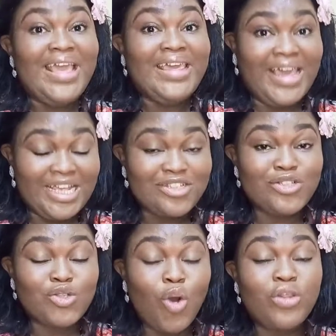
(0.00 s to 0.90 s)
Yes,
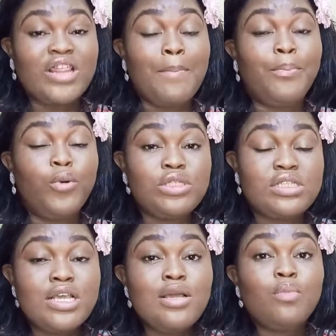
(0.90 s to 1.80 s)
so they put
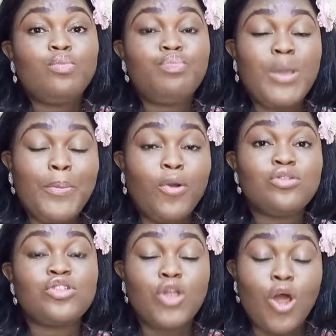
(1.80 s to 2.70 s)
people
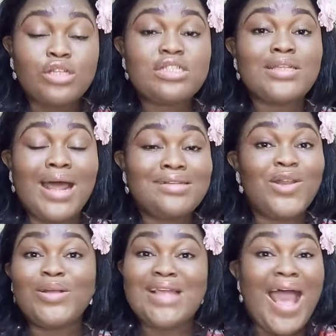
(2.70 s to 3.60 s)
slots and
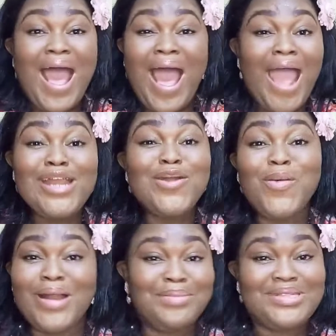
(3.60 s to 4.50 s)
so I know
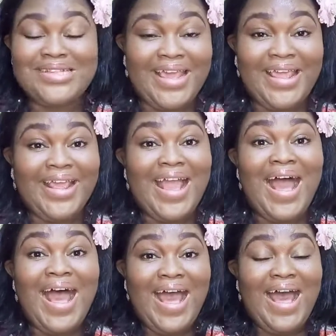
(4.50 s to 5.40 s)
what I'm saying.
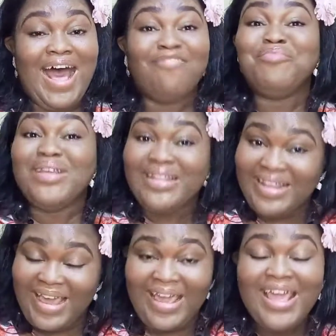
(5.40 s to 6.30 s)
I've been
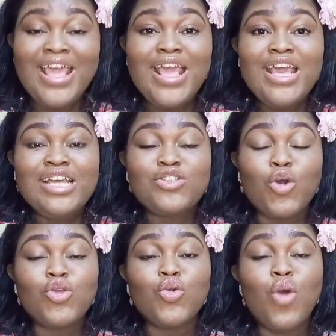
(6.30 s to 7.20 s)
there.
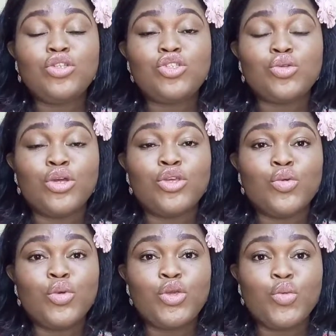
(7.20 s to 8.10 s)
So you want
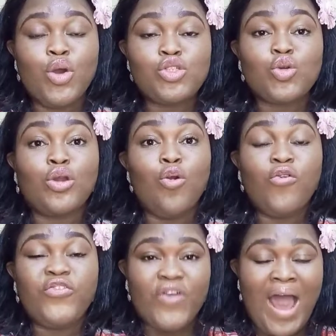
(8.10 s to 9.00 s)
to go
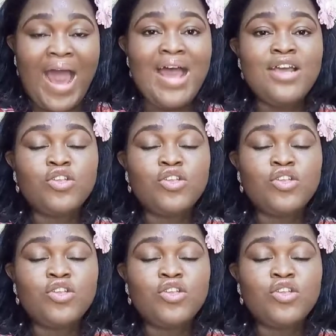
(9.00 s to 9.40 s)
far.